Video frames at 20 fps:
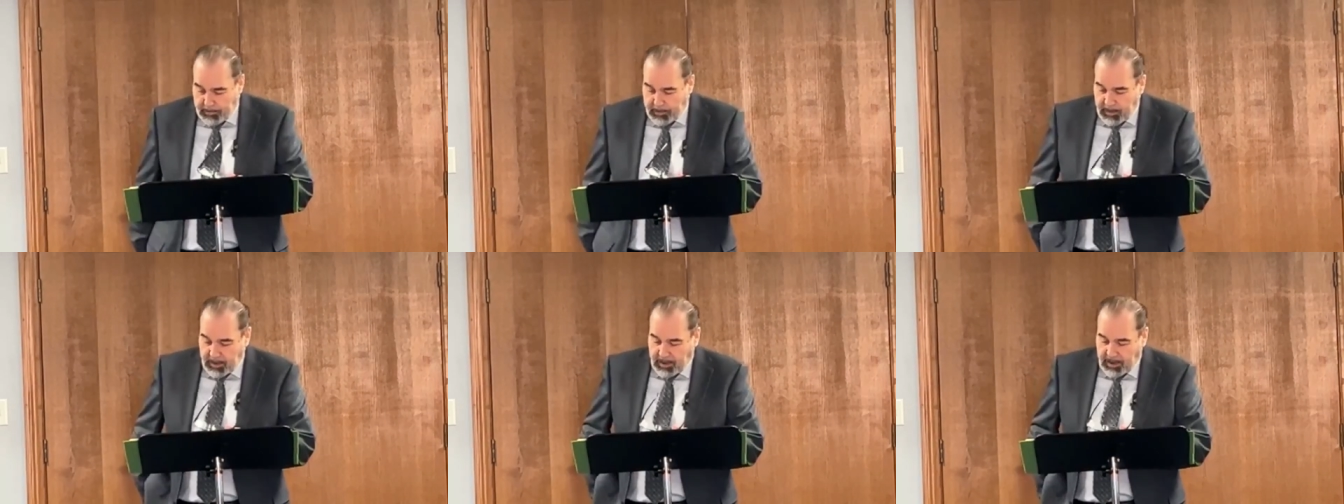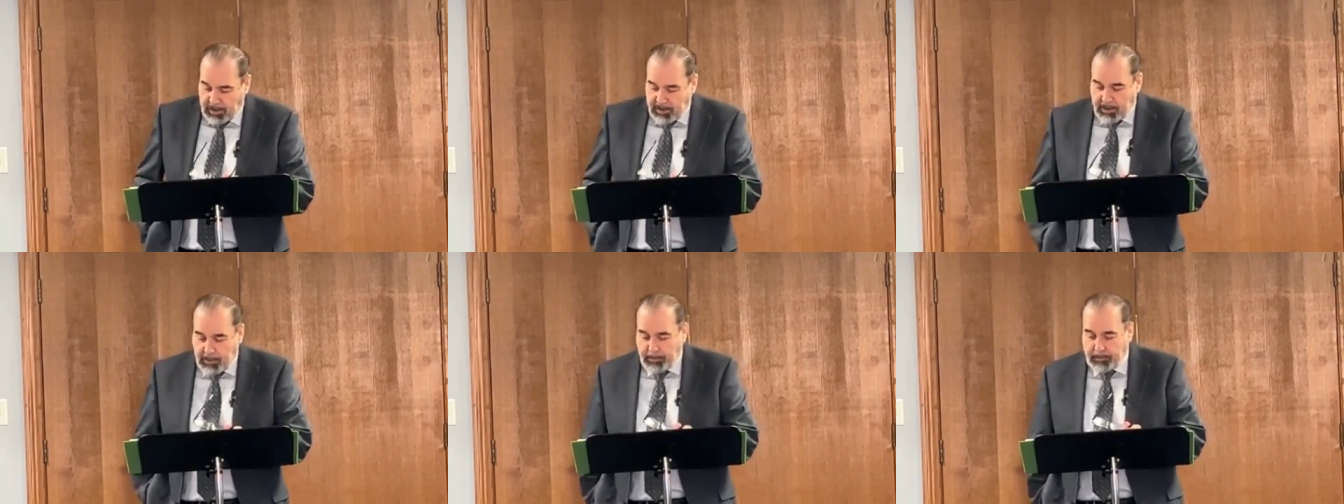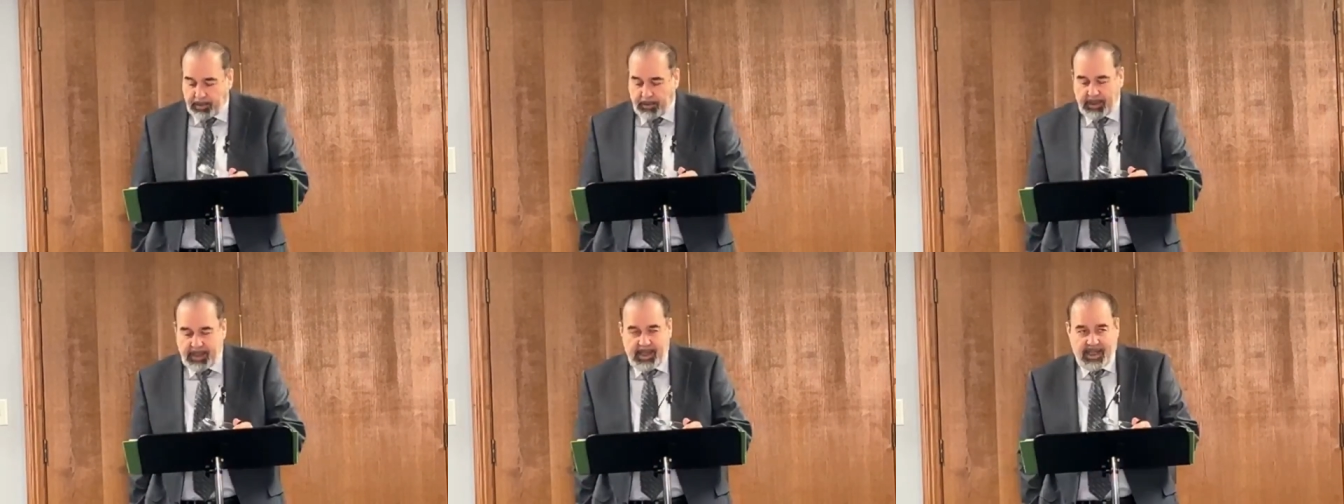but because
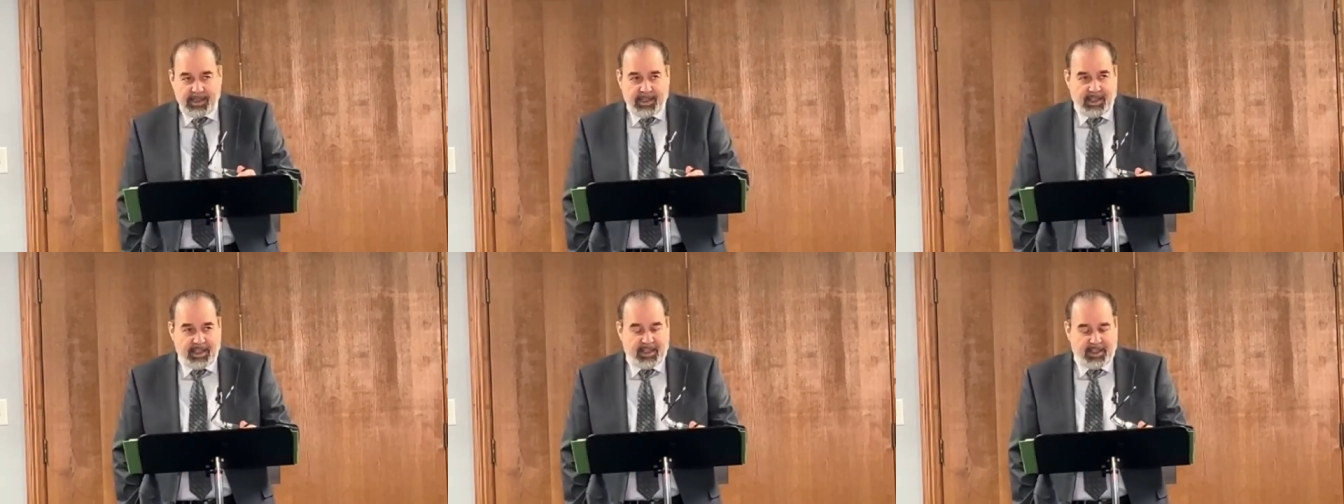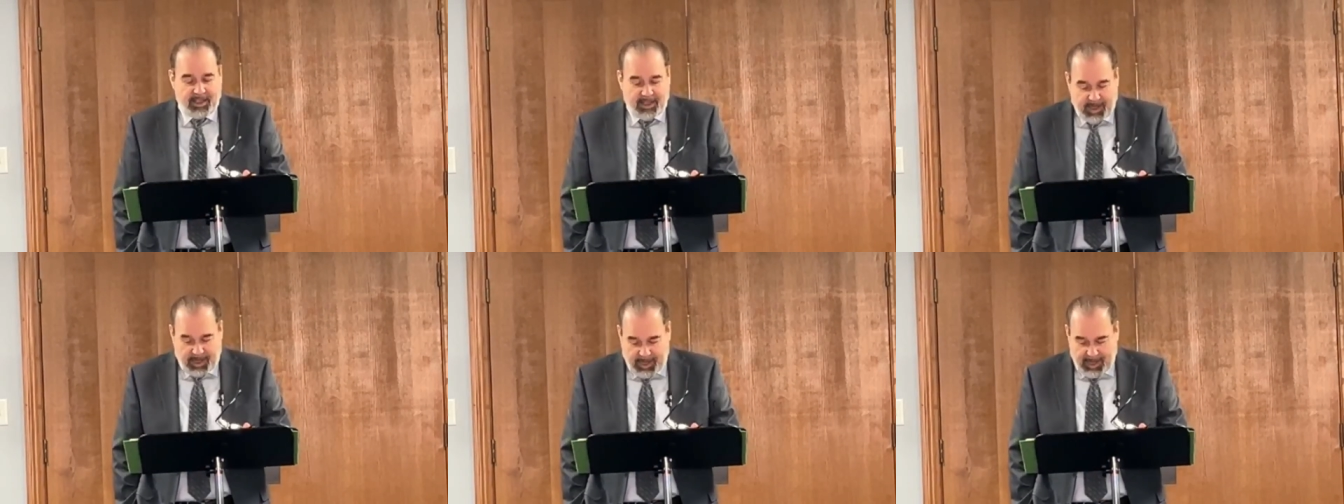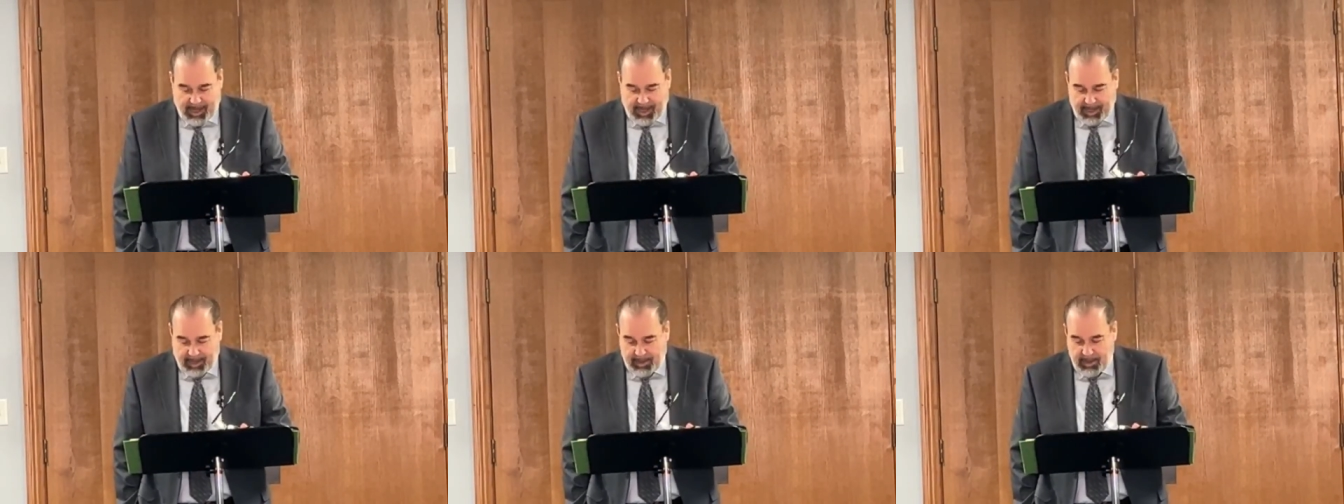it pleases
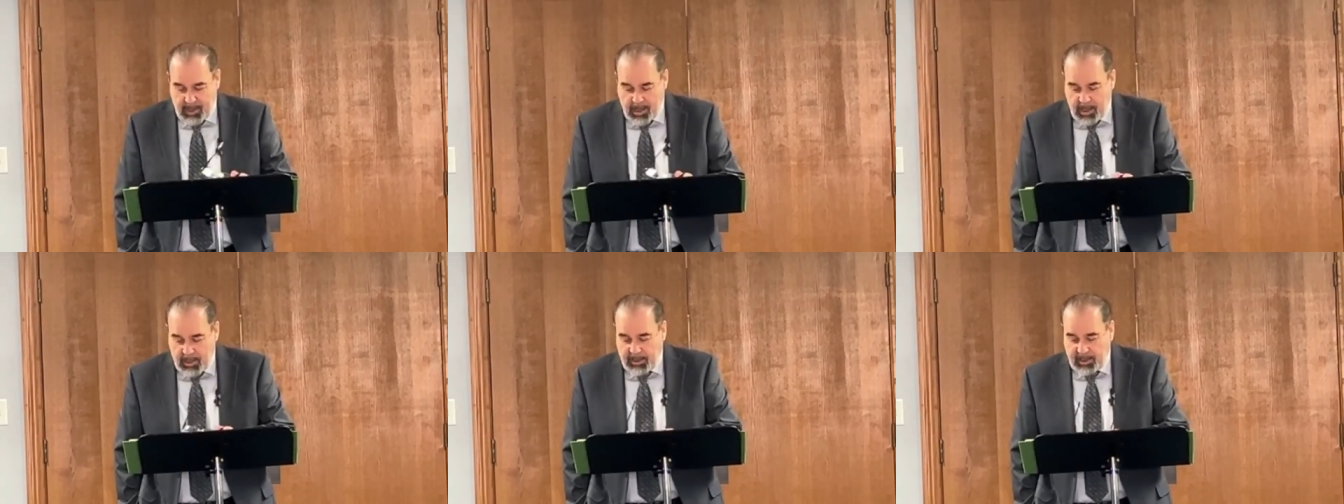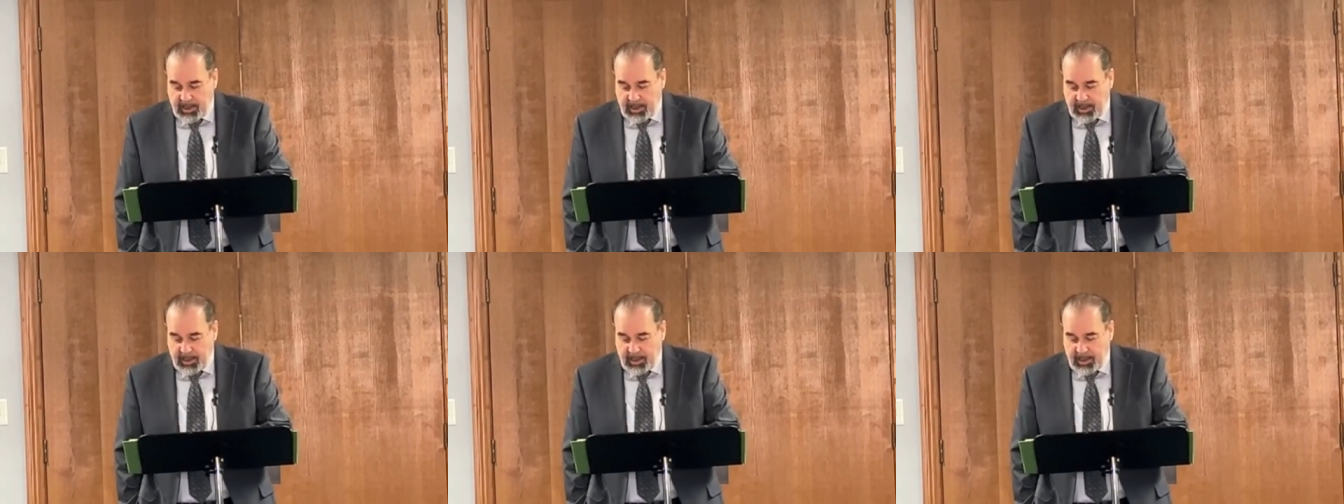God